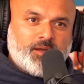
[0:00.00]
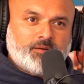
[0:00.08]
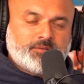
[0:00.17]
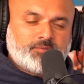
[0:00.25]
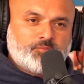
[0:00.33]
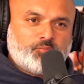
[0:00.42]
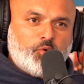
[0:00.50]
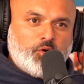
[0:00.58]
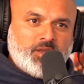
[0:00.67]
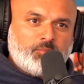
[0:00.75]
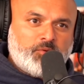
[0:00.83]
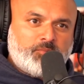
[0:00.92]
I was
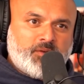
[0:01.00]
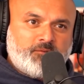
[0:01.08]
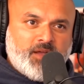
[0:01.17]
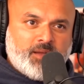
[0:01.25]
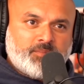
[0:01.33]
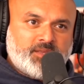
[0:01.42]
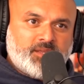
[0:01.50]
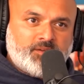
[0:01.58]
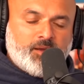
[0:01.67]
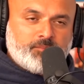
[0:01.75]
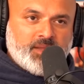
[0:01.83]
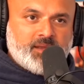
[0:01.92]
walking with my family. They'd
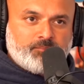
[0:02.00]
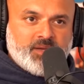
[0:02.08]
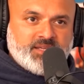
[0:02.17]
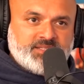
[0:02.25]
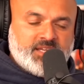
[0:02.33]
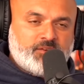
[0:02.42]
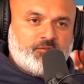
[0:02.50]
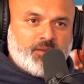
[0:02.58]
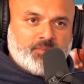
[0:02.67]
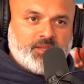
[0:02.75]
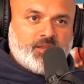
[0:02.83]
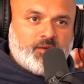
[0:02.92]
come, like my extended
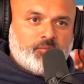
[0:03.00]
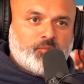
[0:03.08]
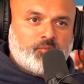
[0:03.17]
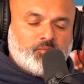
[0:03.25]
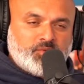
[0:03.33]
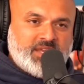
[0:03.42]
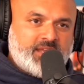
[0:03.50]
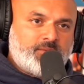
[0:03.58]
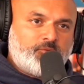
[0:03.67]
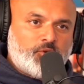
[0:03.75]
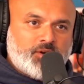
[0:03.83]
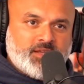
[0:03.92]
family, they'd come, we were taking them
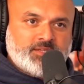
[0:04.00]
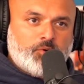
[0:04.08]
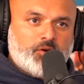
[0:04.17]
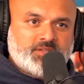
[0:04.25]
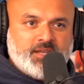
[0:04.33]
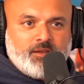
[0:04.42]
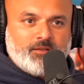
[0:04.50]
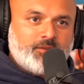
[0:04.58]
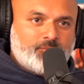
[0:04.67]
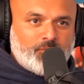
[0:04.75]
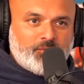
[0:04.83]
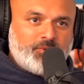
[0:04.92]
for a nice walk, saying, oh,
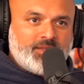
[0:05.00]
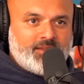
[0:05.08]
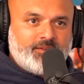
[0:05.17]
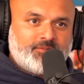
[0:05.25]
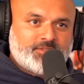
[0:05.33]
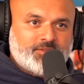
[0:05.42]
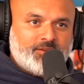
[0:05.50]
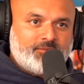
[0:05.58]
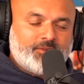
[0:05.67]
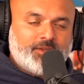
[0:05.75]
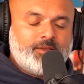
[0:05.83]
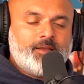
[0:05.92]
look where we live, it's
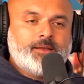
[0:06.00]
lovely.